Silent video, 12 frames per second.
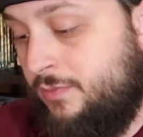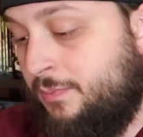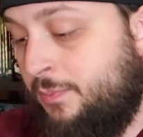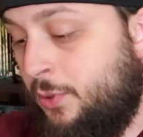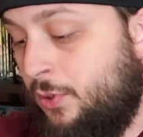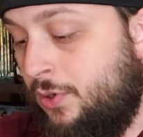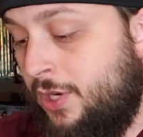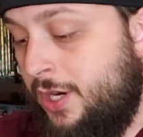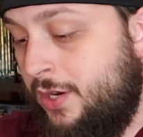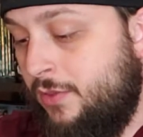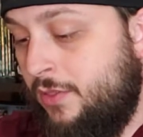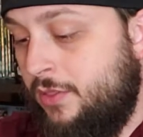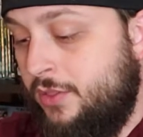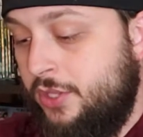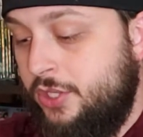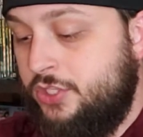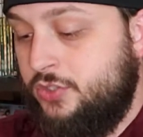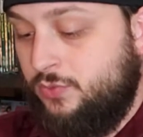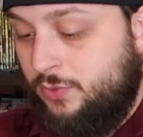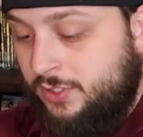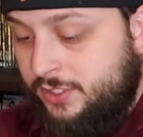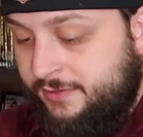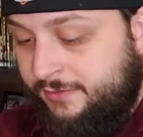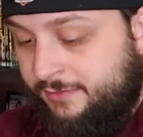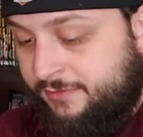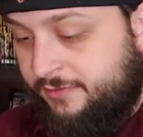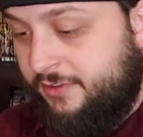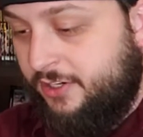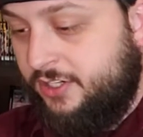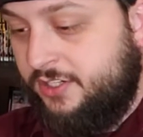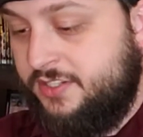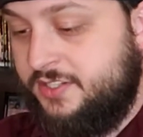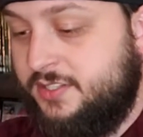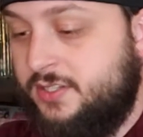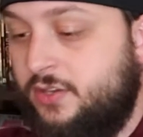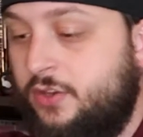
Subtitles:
pull out this one first.